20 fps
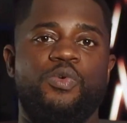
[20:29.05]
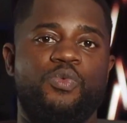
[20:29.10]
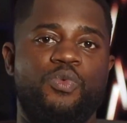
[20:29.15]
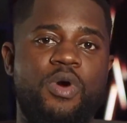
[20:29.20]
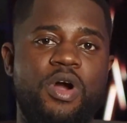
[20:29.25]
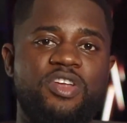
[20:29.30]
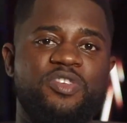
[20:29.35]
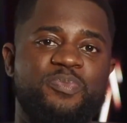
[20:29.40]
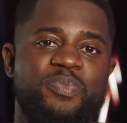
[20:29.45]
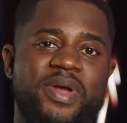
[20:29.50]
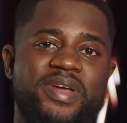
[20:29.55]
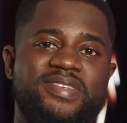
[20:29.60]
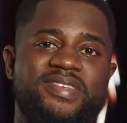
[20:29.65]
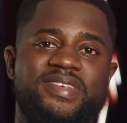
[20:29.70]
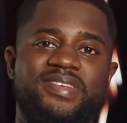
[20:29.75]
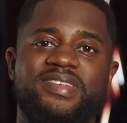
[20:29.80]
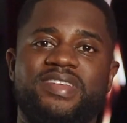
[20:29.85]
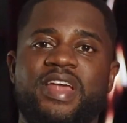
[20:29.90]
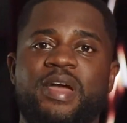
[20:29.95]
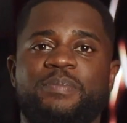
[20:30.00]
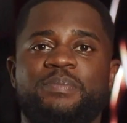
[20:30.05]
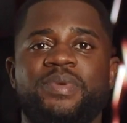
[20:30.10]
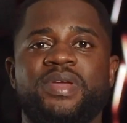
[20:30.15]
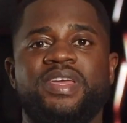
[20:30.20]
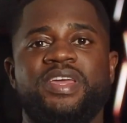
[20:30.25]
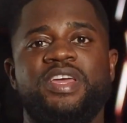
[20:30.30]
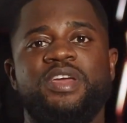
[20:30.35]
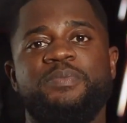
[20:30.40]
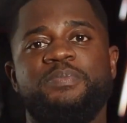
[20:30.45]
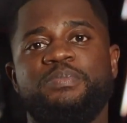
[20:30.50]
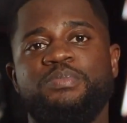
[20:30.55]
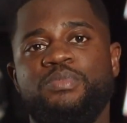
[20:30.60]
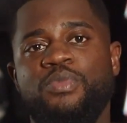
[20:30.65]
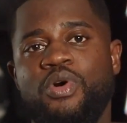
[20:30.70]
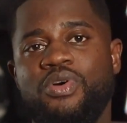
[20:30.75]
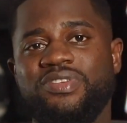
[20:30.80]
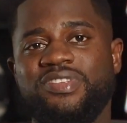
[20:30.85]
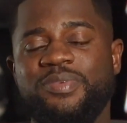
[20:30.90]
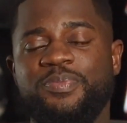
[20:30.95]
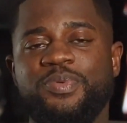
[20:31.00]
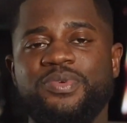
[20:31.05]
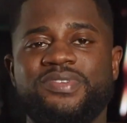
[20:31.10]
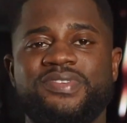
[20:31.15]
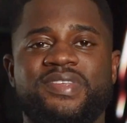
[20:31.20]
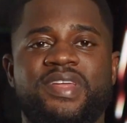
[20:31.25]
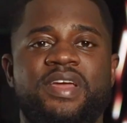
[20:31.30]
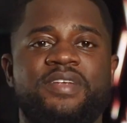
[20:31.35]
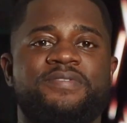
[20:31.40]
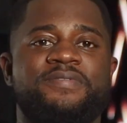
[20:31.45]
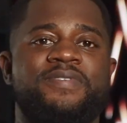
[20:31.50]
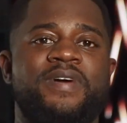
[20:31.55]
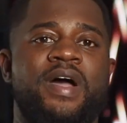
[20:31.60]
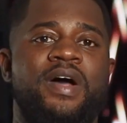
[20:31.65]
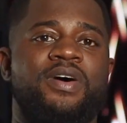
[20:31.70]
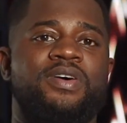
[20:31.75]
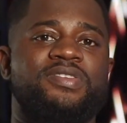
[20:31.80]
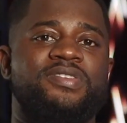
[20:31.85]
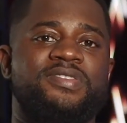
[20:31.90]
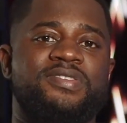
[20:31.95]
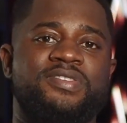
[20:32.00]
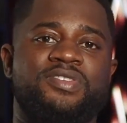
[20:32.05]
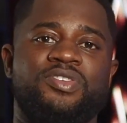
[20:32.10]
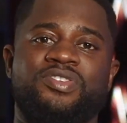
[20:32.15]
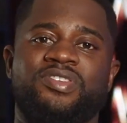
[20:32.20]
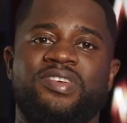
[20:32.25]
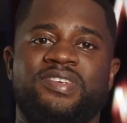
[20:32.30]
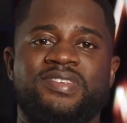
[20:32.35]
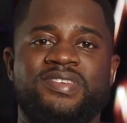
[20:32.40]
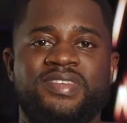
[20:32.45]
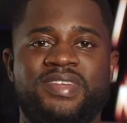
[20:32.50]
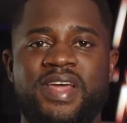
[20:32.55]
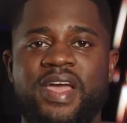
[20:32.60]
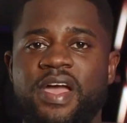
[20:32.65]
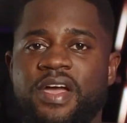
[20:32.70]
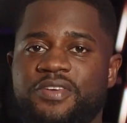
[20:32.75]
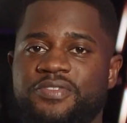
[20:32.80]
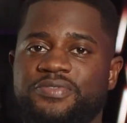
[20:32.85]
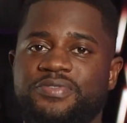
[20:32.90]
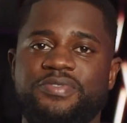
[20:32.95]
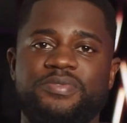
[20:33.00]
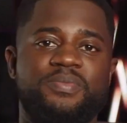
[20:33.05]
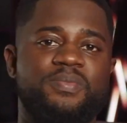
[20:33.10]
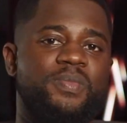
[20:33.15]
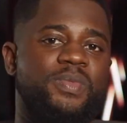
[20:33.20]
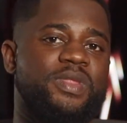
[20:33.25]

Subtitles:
Workspaces let me keep multiple state files such as dev,